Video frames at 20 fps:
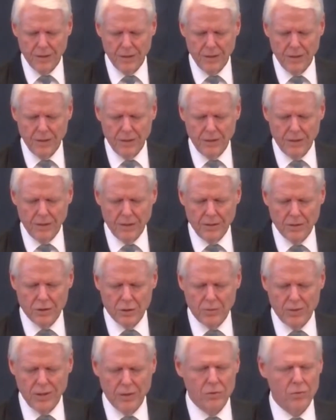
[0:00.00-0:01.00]
So we
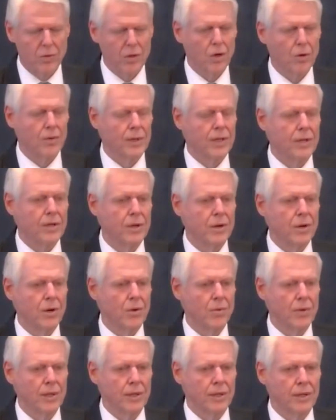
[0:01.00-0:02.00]
grow in
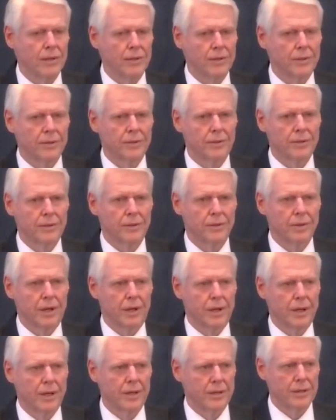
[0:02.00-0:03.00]
knowing God
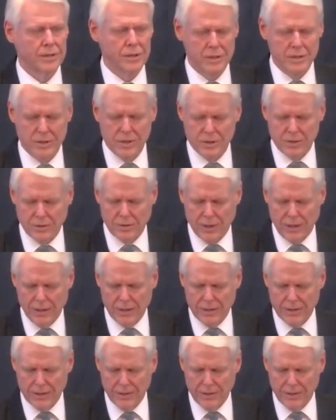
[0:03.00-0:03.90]
and Jesus Christ